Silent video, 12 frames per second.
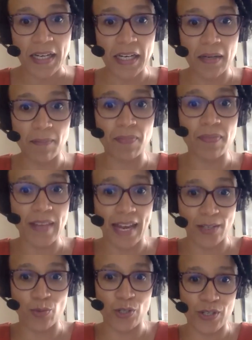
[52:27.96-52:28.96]

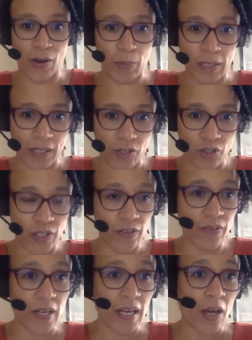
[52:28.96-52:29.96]
That was abolition.